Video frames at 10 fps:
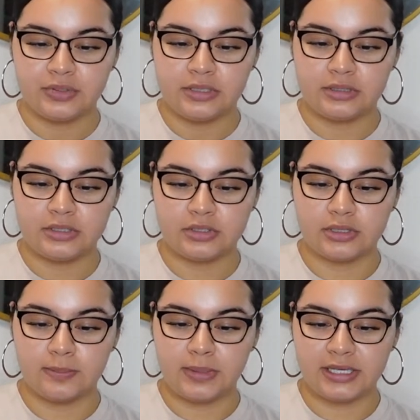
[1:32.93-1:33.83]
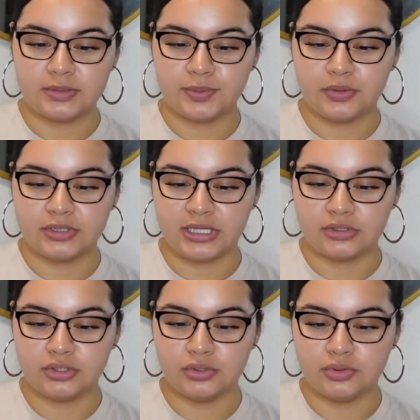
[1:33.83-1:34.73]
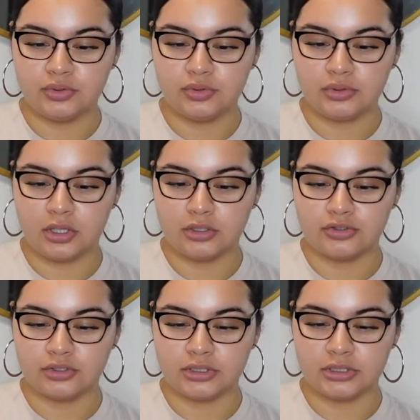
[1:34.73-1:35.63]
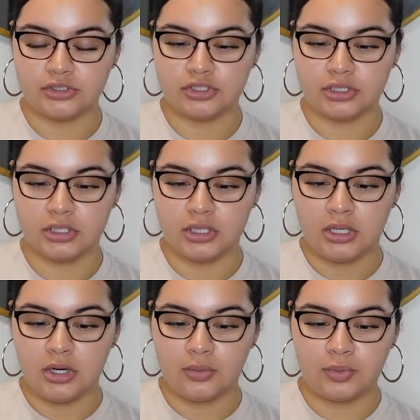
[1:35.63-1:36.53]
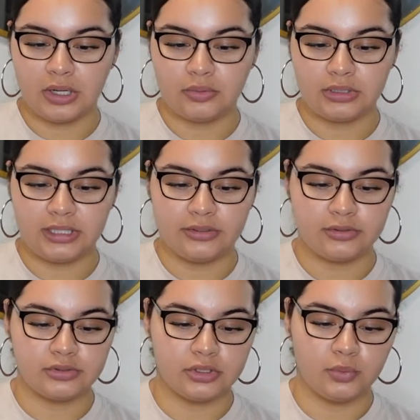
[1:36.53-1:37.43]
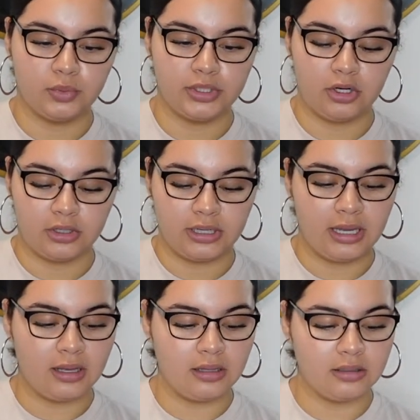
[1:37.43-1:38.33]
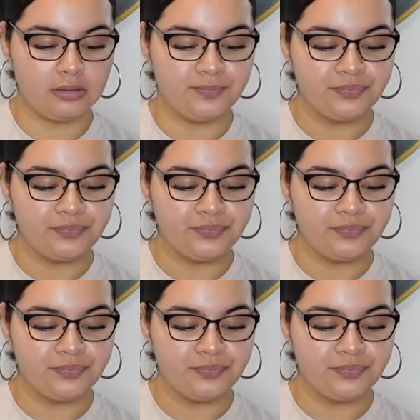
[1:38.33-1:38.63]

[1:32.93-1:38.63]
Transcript: These are the Mast Pro Tattoo Cartridge Round Liner, so the 1RL.